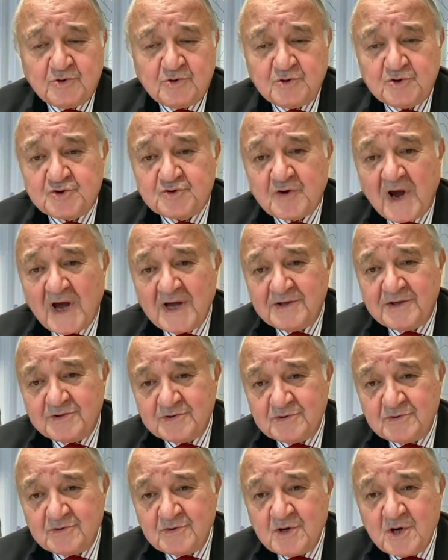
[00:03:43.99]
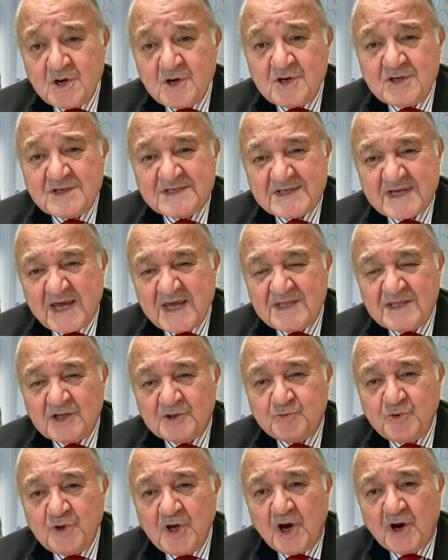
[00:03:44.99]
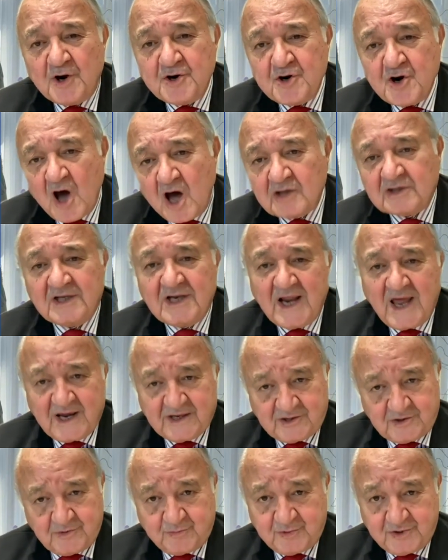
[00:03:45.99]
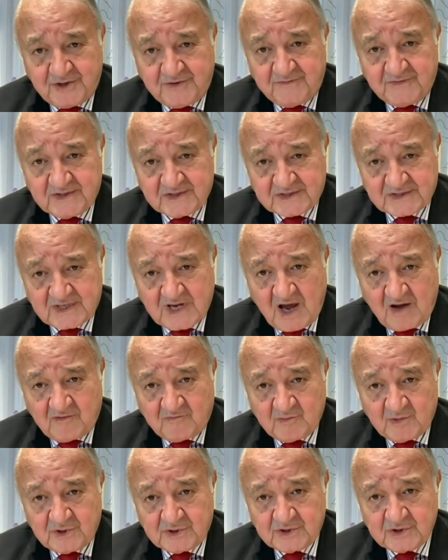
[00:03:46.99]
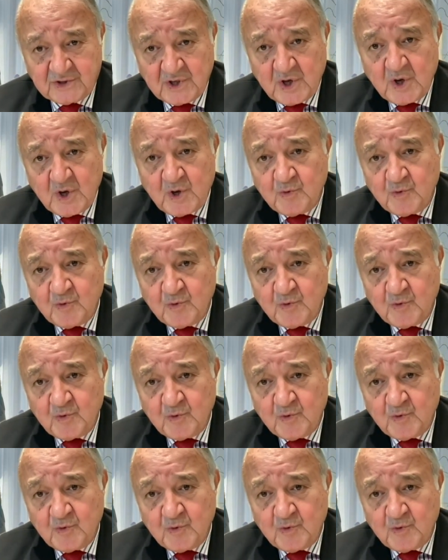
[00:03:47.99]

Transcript: to try to say that we are not like the previous government.